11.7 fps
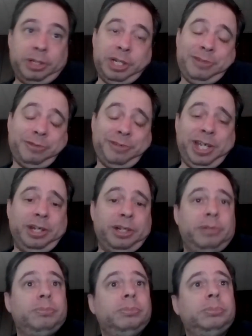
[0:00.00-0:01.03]
I didn't have to rate
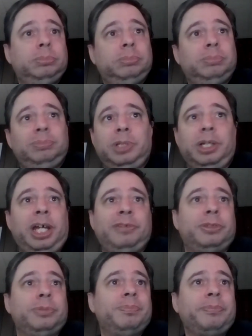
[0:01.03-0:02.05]
it. Didn't
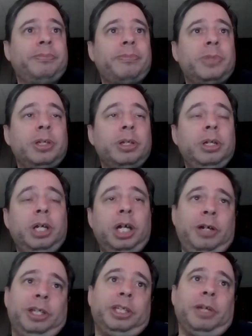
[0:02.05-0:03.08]
have to.
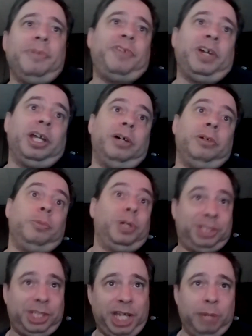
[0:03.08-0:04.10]
Alright, then we find out
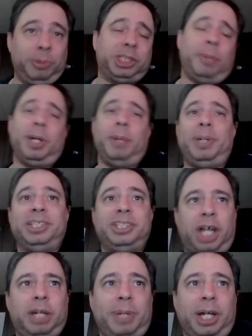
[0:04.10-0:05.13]
once again what's coming up on
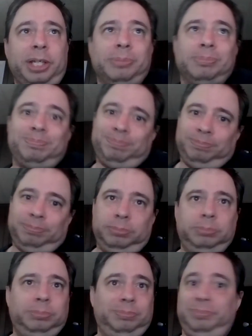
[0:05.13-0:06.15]
Dynamite.
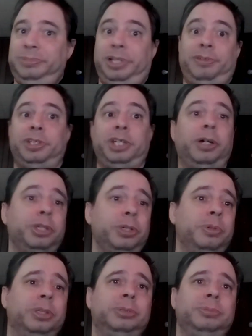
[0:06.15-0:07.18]
Didn't have to tell
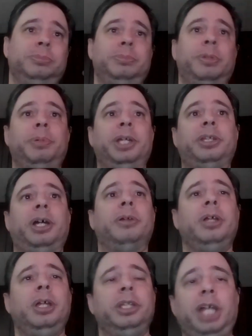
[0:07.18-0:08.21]
you, but we get
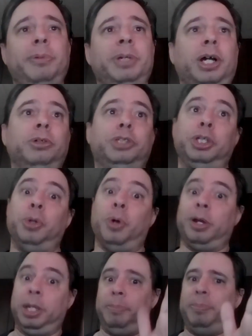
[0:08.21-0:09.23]
that. Then we go to
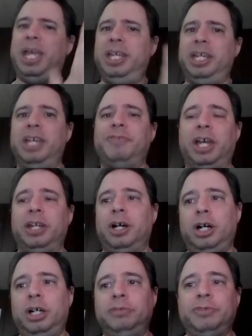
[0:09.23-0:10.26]
your main event
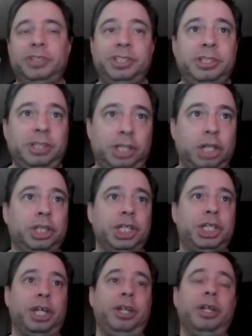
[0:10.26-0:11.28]
of
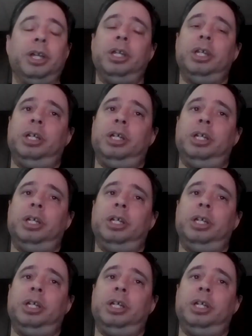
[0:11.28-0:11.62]
Collision.